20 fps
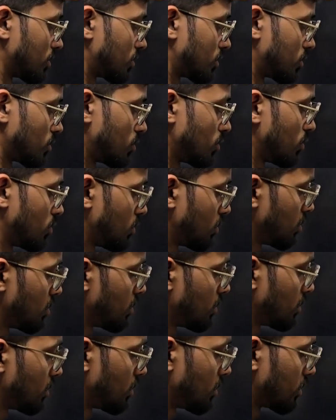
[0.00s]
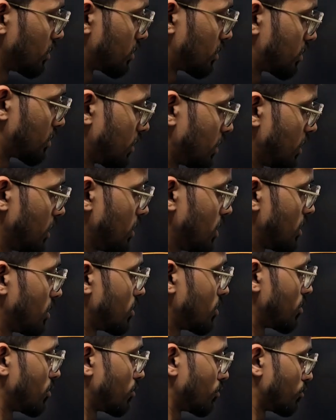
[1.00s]
2, 3,
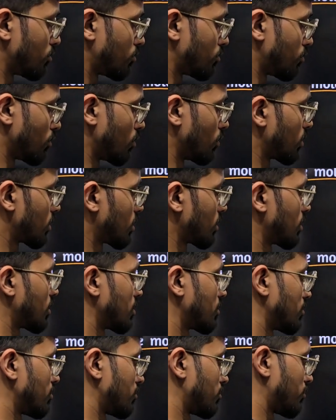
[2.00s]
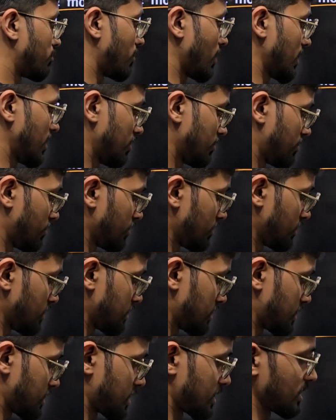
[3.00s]
4, 5,
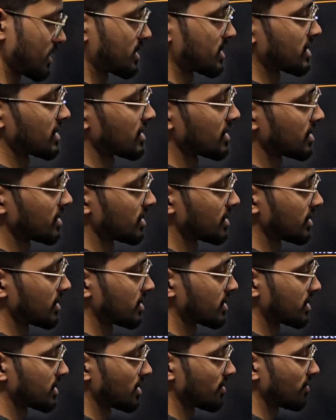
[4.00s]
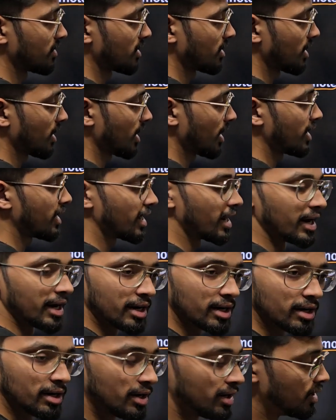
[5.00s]
6, 7 and
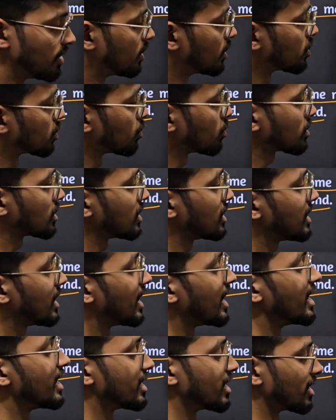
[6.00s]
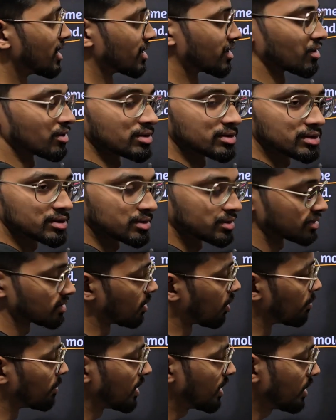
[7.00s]
8. Totally 8 electrons.
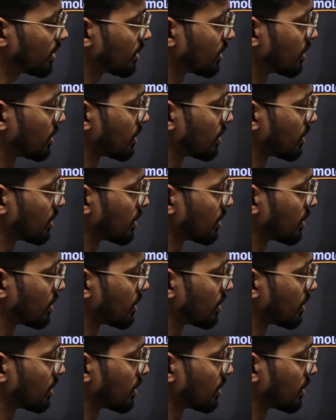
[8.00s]
How many?